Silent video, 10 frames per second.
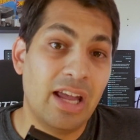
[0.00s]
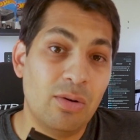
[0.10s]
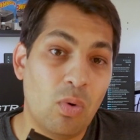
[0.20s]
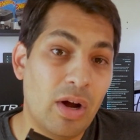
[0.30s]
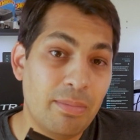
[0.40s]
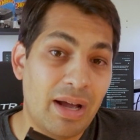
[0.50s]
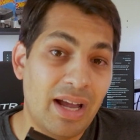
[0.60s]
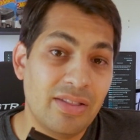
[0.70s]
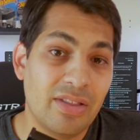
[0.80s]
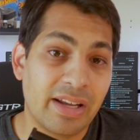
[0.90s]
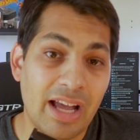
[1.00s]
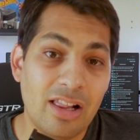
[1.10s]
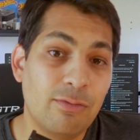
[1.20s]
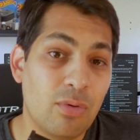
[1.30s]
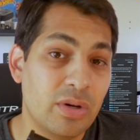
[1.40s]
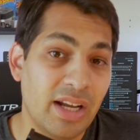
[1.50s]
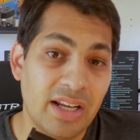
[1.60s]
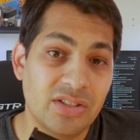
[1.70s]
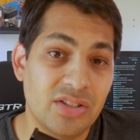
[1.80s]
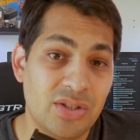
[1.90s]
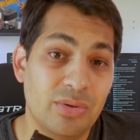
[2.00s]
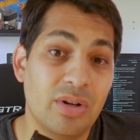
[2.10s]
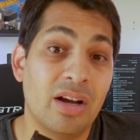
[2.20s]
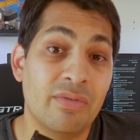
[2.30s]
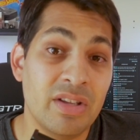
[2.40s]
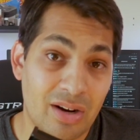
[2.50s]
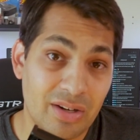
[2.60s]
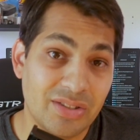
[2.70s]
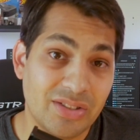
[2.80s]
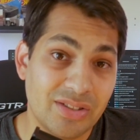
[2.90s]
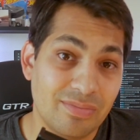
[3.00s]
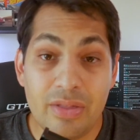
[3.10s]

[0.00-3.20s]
and one by the California Institute of the Arts.